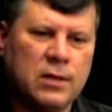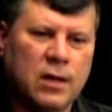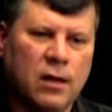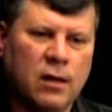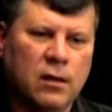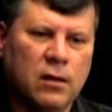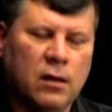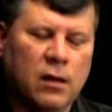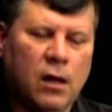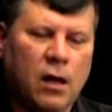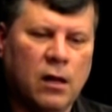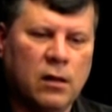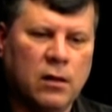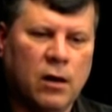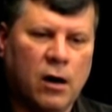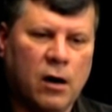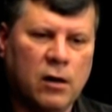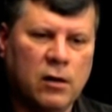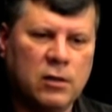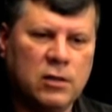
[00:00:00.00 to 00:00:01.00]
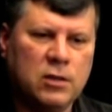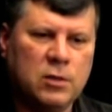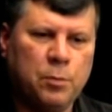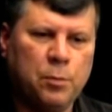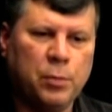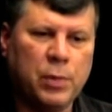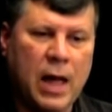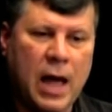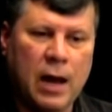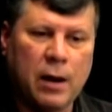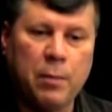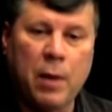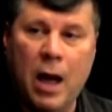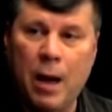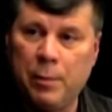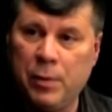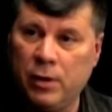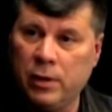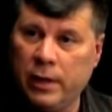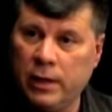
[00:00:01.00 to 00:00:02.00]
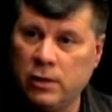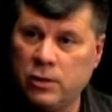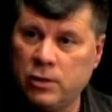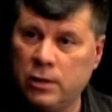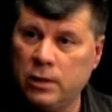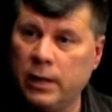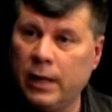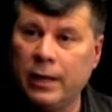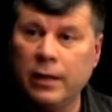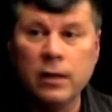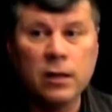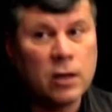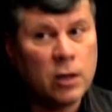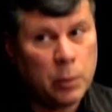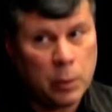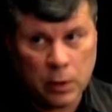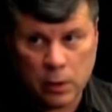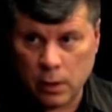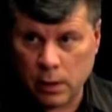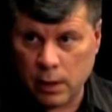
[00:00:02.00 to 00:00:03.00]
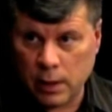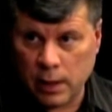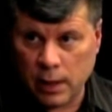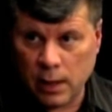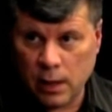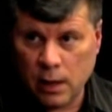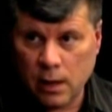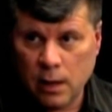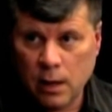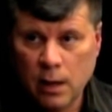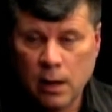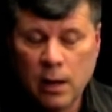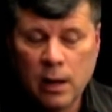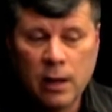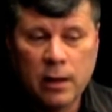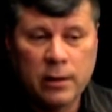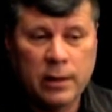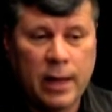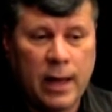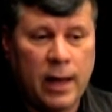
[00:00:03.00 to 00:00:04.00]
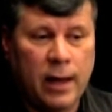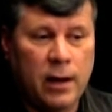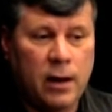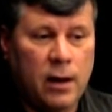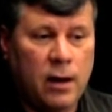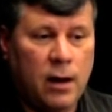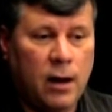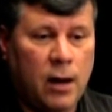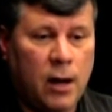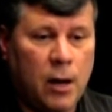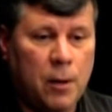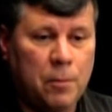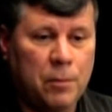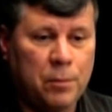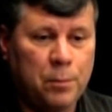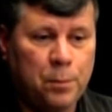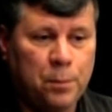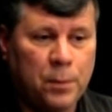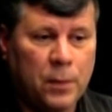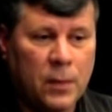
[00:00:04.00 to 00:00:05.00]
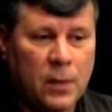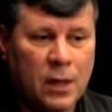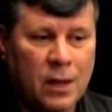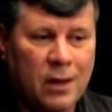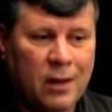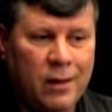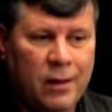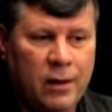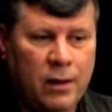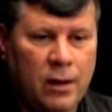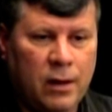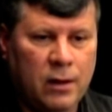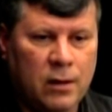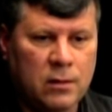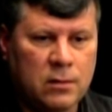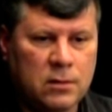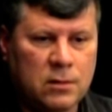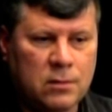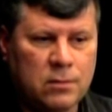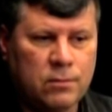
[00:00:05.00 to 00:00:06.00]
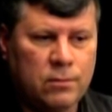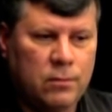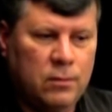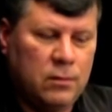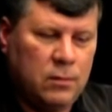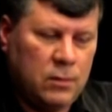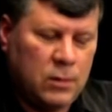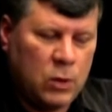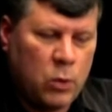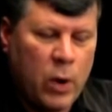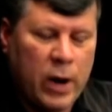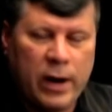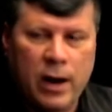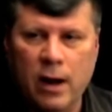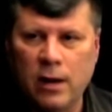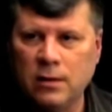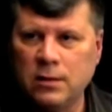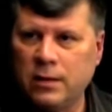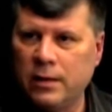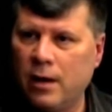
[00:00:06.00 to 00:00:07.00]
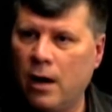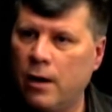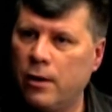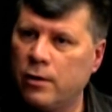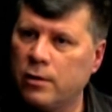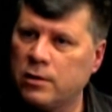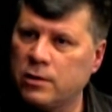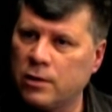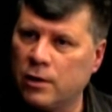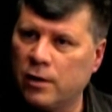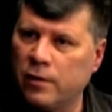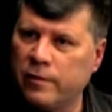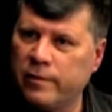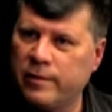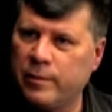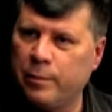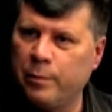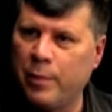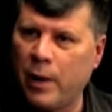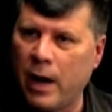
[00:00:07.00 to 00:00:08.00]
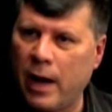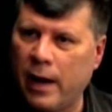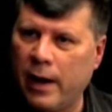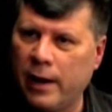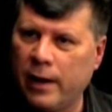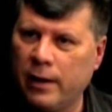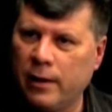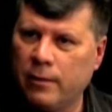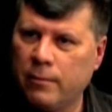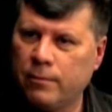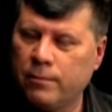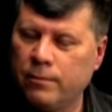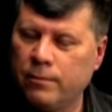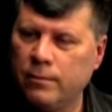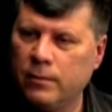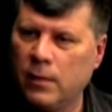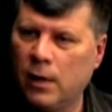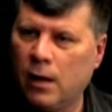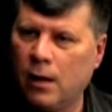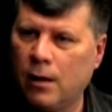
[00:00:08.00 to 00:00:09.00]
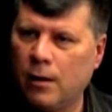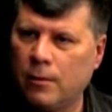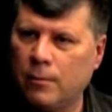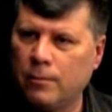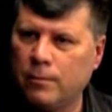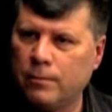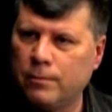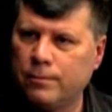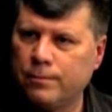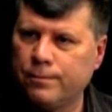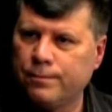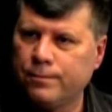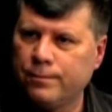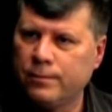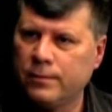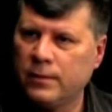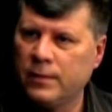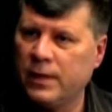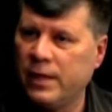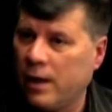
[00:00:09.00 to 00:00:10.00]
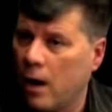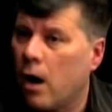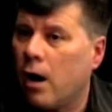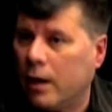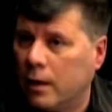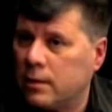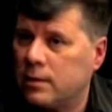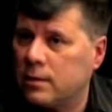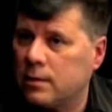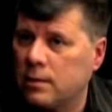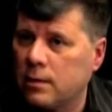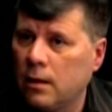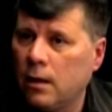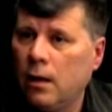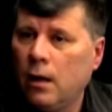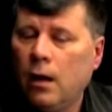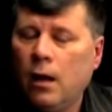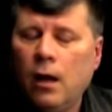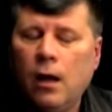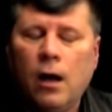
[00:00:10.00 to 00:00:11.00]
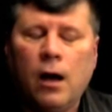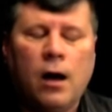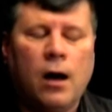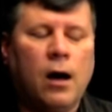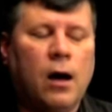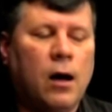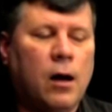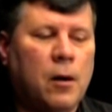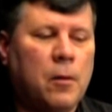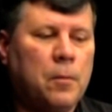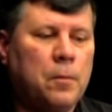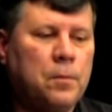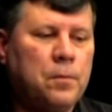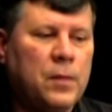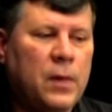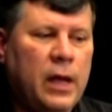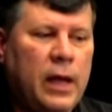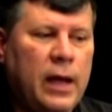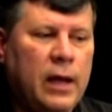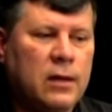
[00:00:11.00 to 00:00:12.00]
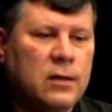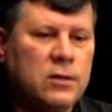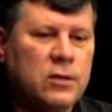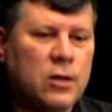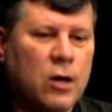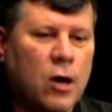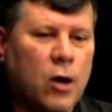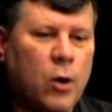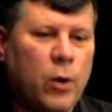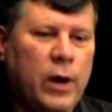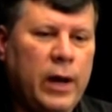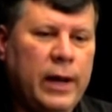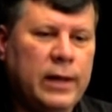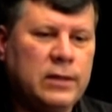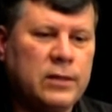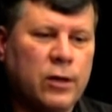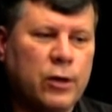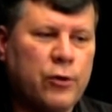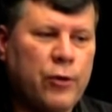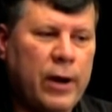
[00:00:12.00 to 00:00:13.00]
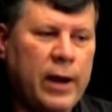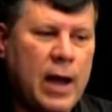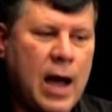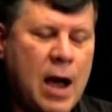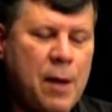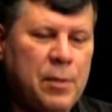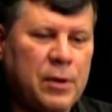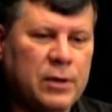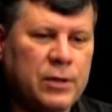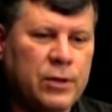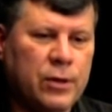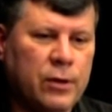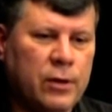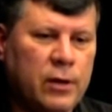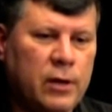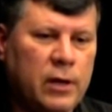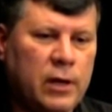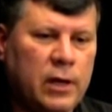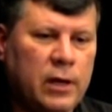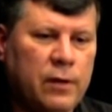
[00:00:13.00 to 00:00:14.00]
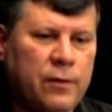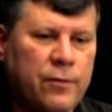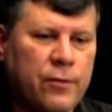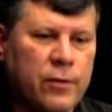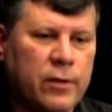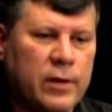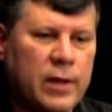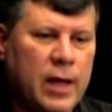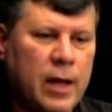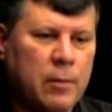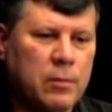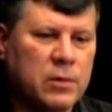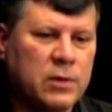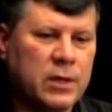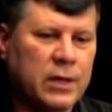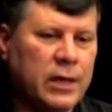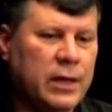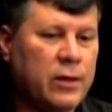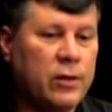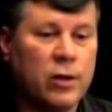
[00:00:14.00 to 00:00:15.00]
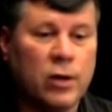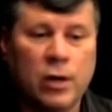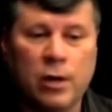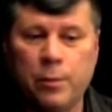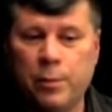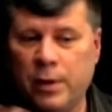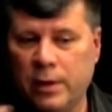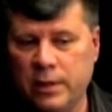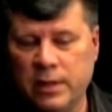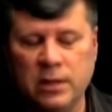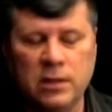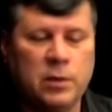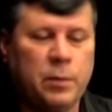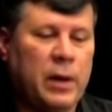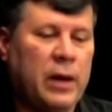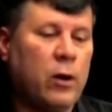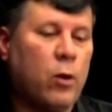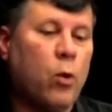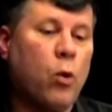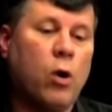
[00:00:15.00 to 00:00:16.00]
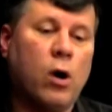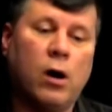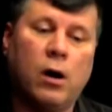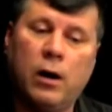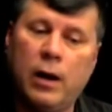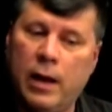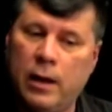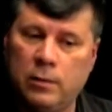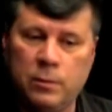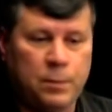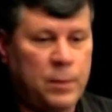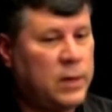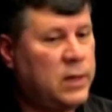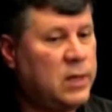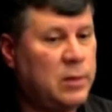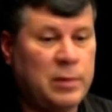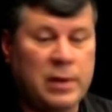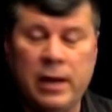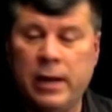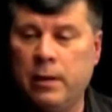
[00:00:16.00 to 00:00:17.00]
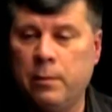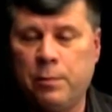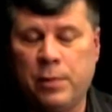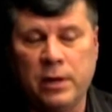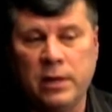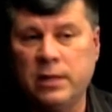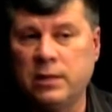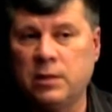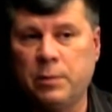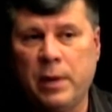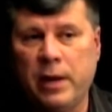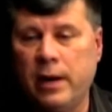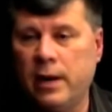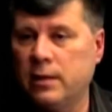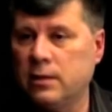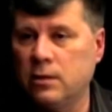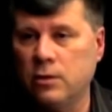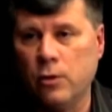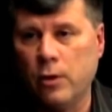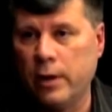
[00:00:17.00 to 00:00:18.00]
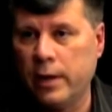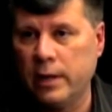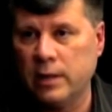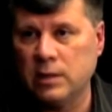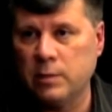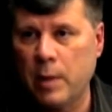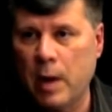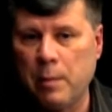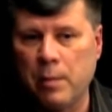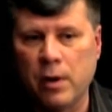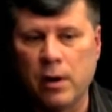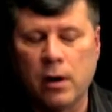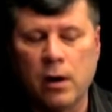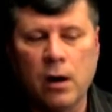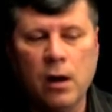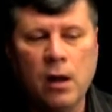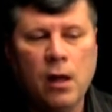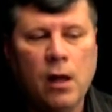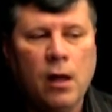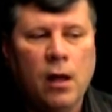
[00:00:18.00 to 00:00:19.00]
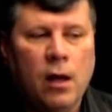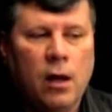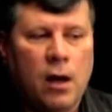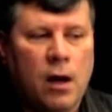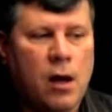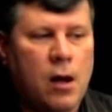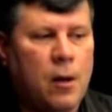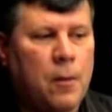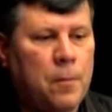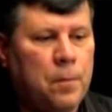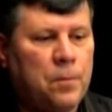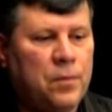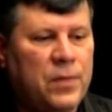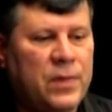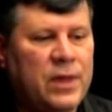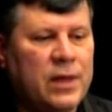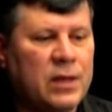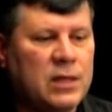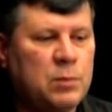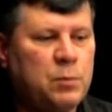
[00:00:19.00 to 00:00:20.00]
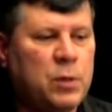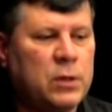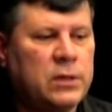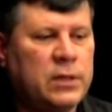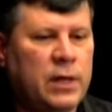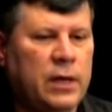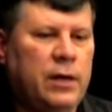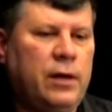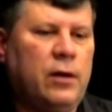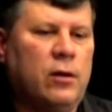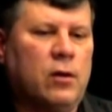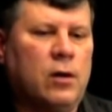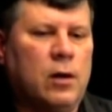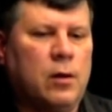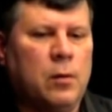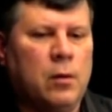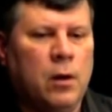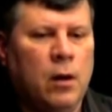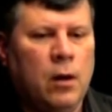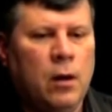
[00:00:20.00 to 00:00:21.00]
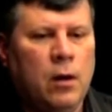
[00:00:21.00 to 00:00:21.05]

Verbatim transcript: a, a, large black population in the community mm-hmm. that um, is quite honestly underserved by um, the arts. The arts. Right. Um, and so it's a great opportunity for them to either participate or uh, participate, participate as an audience member. Exactly. Um, this particular